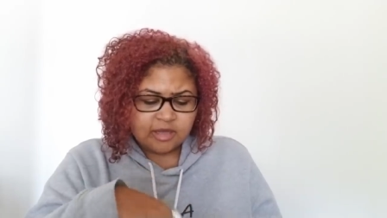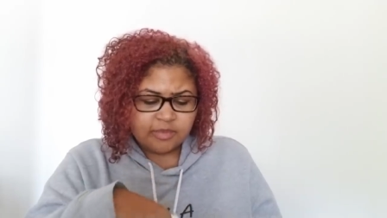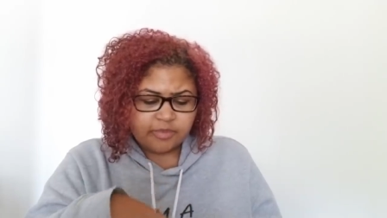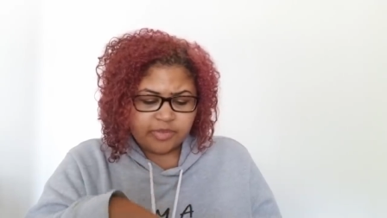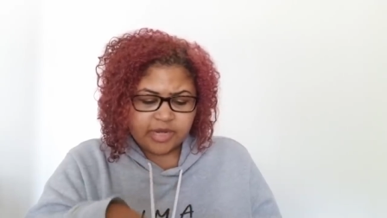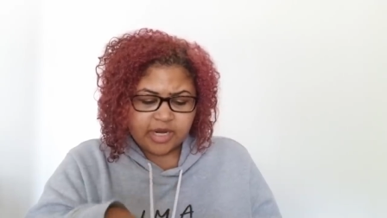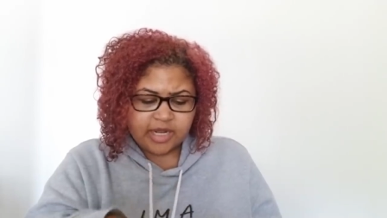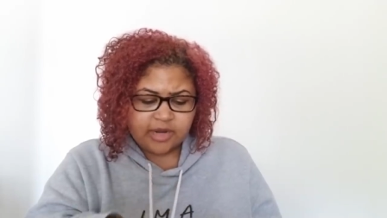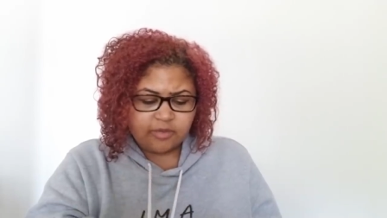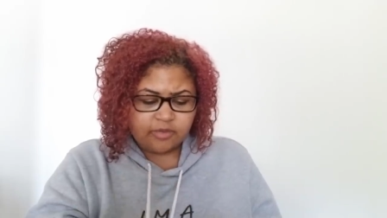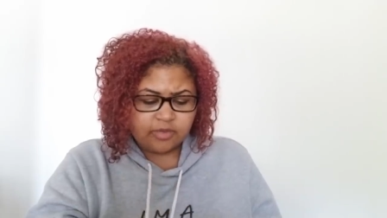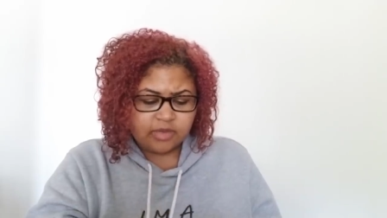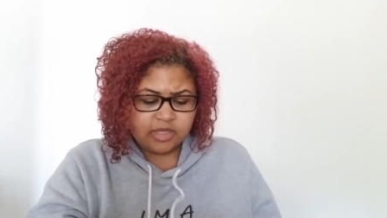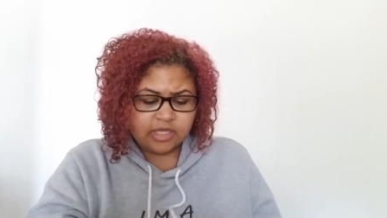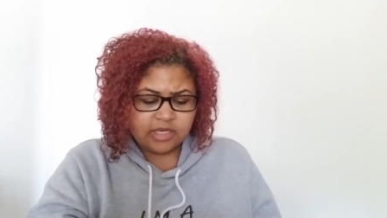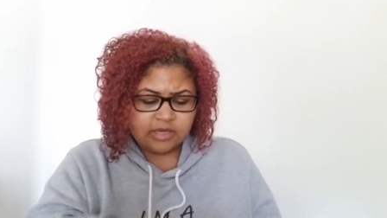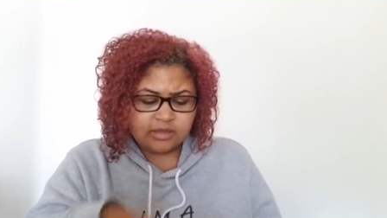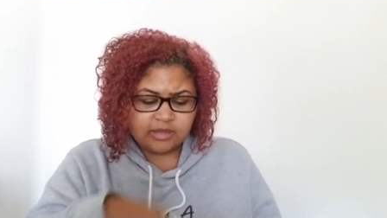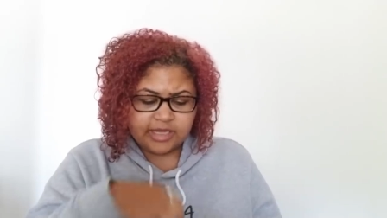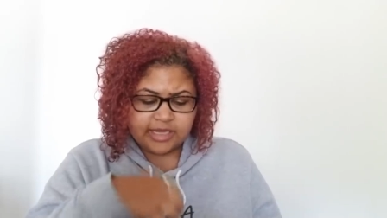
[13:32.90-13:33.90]
but I really
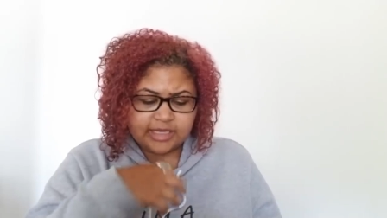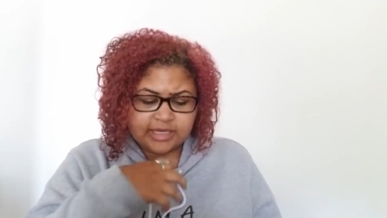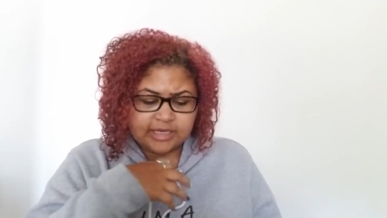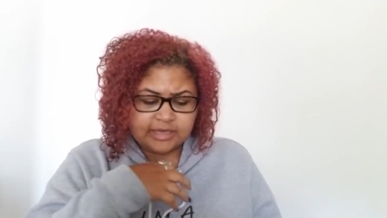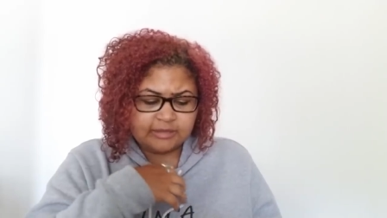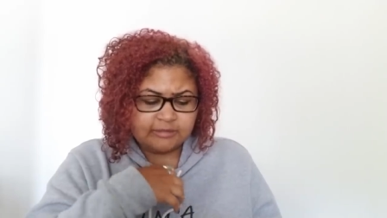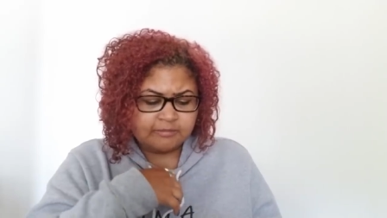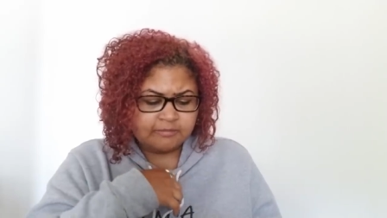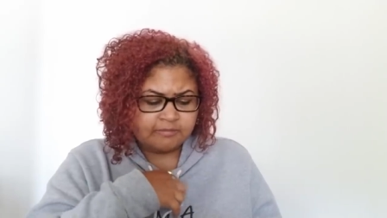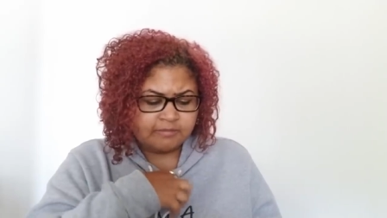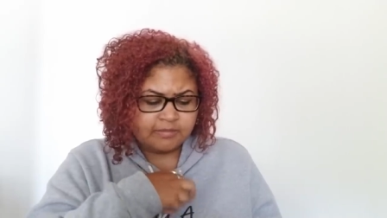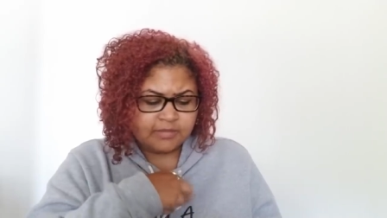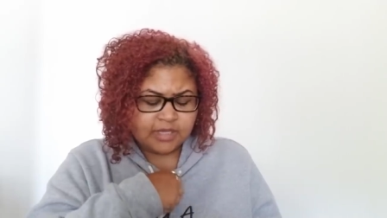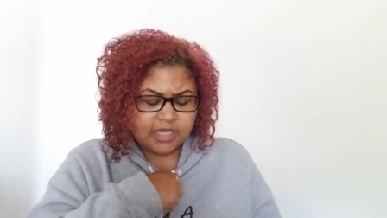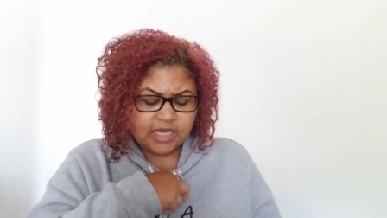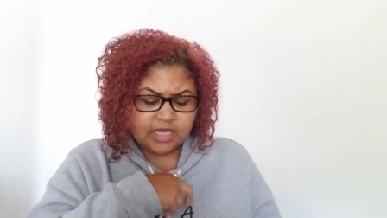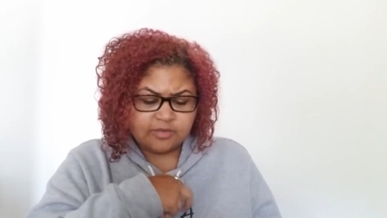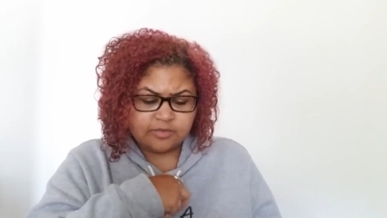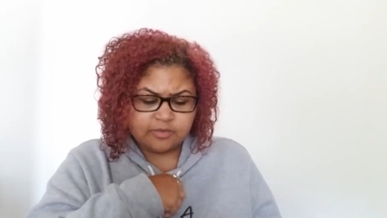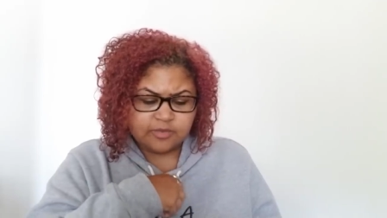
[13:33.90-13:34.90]
don't like it.
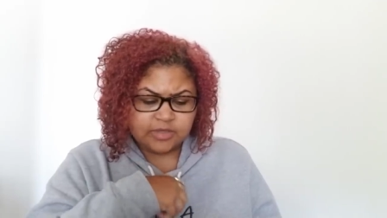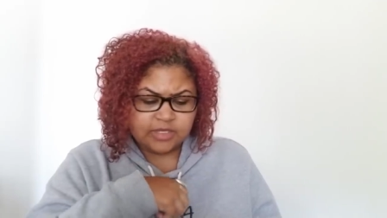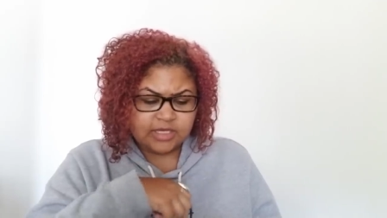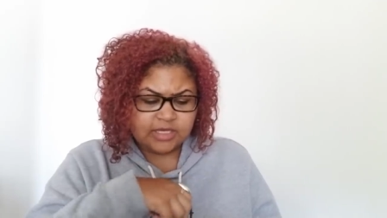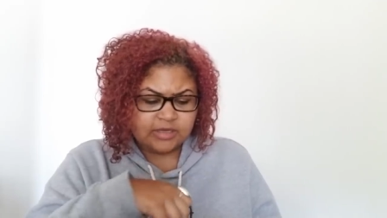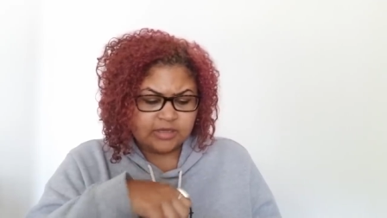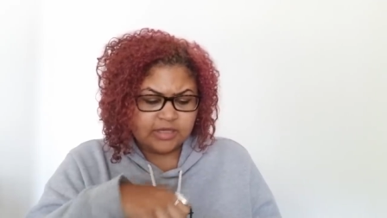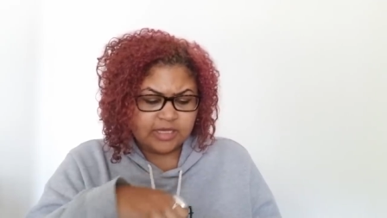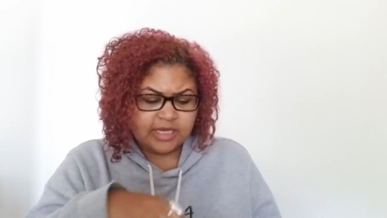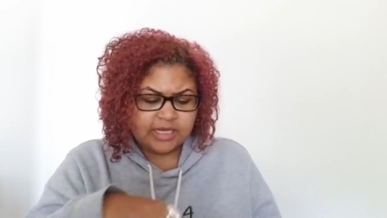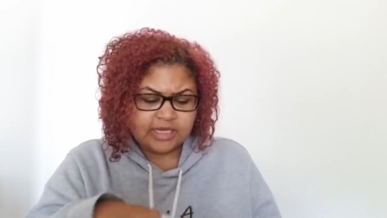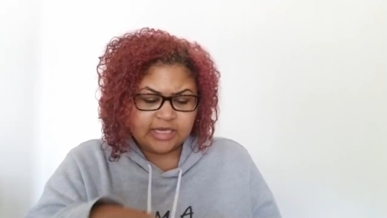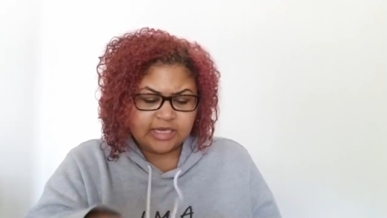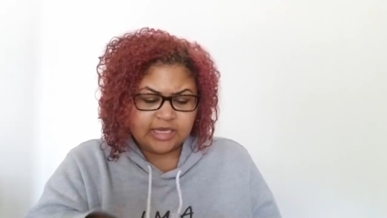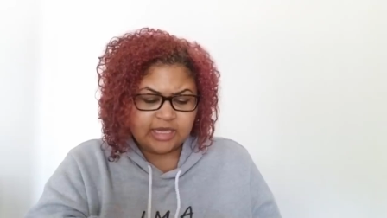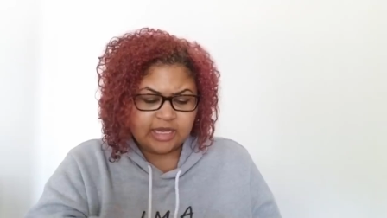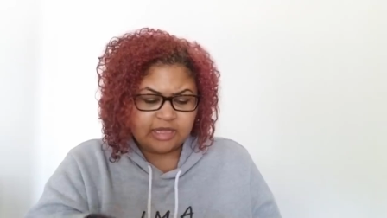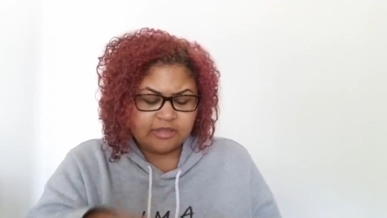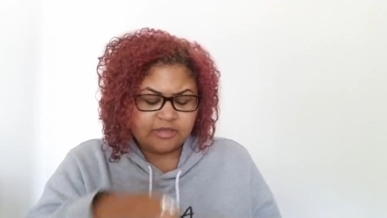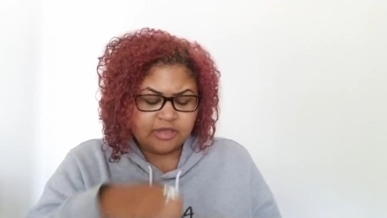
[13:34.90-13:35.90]
I really don't like it,
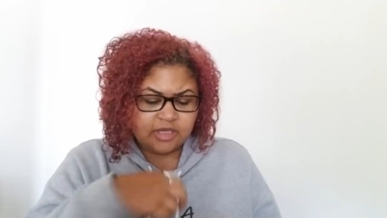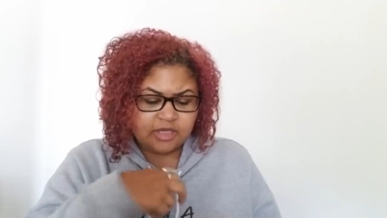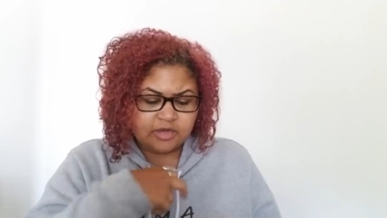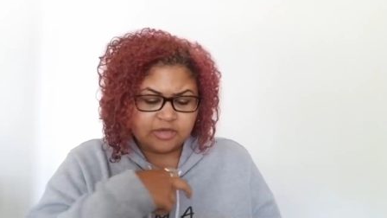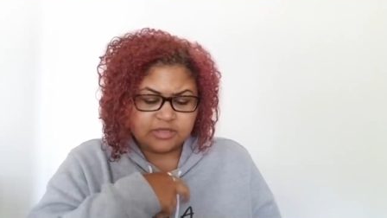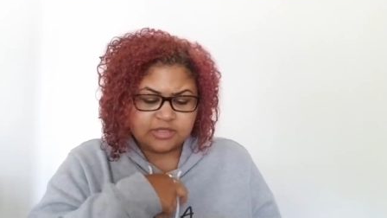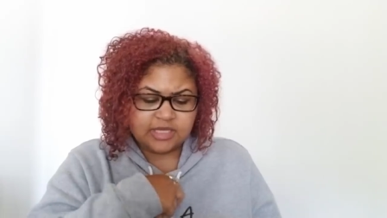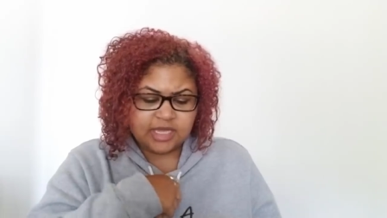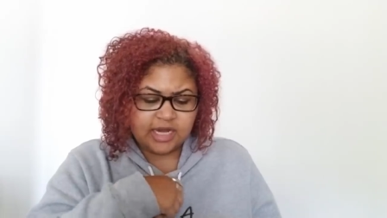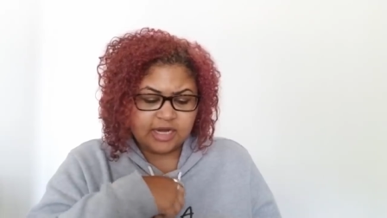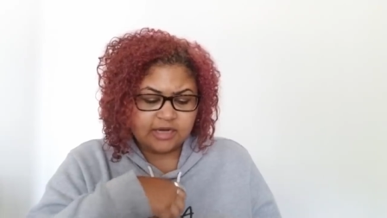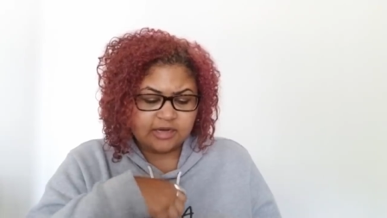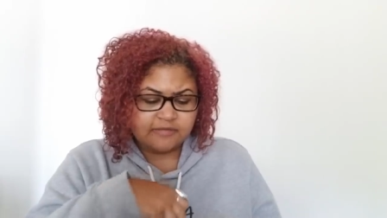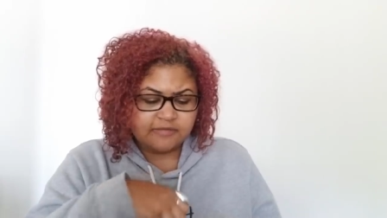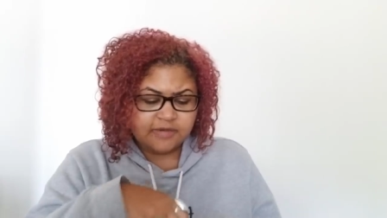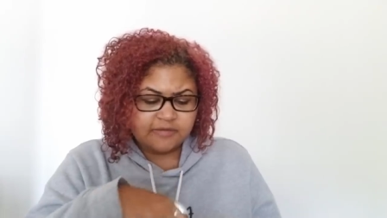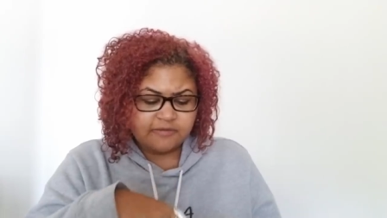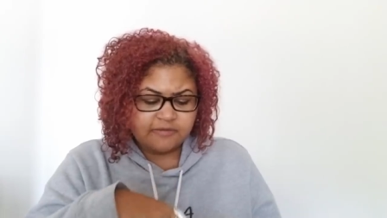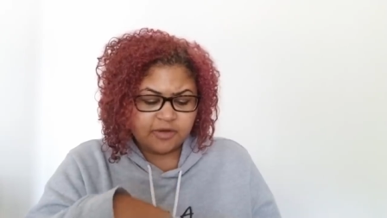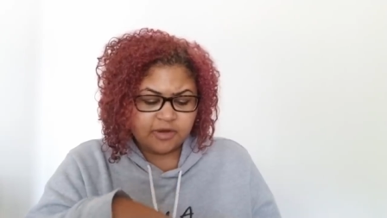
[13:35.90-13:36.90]
and I think you're tired of
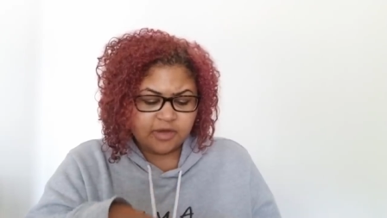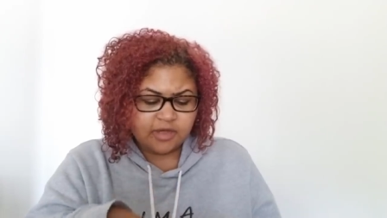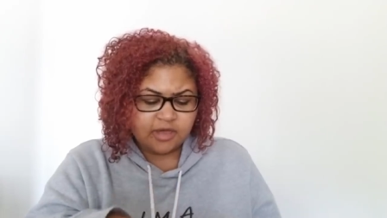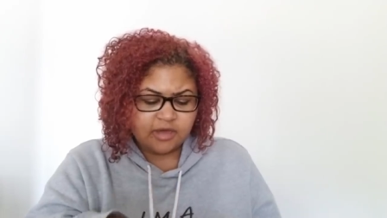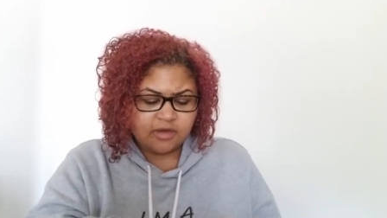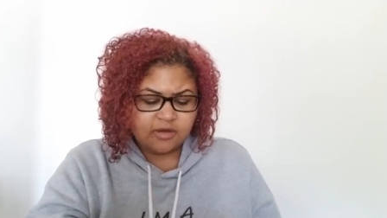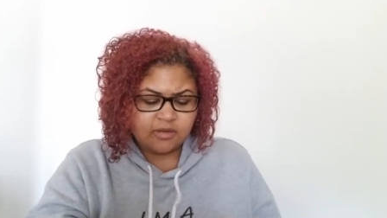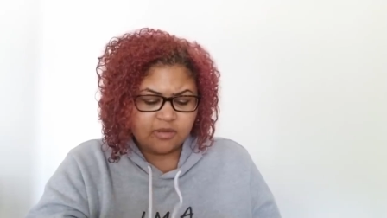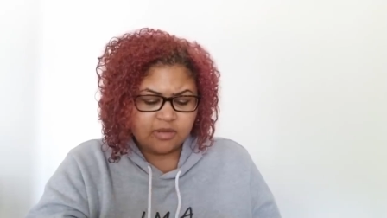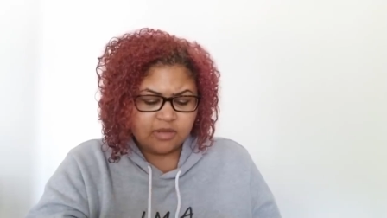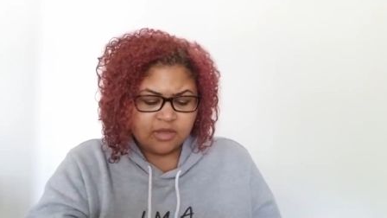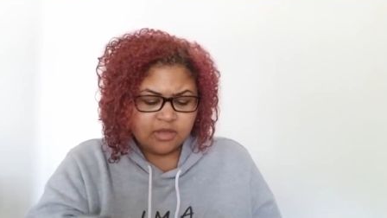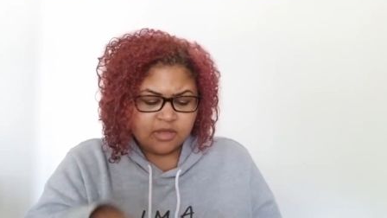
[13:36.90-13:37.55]
it, Virgo.